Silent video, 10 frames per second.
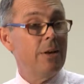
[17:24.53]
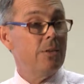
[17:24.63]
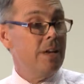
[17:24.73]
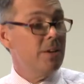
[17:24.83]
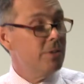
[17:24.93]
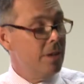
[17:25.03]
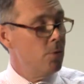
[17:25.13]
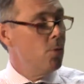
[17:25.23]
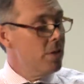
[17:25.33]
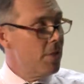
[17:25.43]

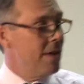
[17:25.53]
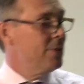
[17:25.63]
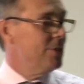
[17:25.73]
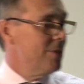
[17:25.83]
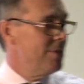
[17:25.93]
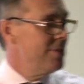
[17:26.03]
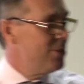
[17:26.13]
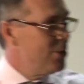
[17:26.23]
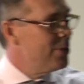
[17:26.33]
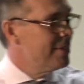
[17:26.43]
1,000th
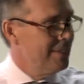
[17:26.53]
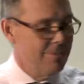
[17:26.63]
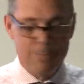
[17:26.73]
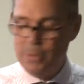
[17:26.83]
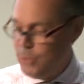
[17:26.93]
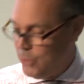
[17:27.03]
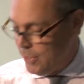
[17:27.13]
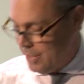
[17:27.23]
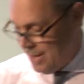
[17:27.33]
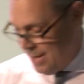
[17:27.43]
student from Mildura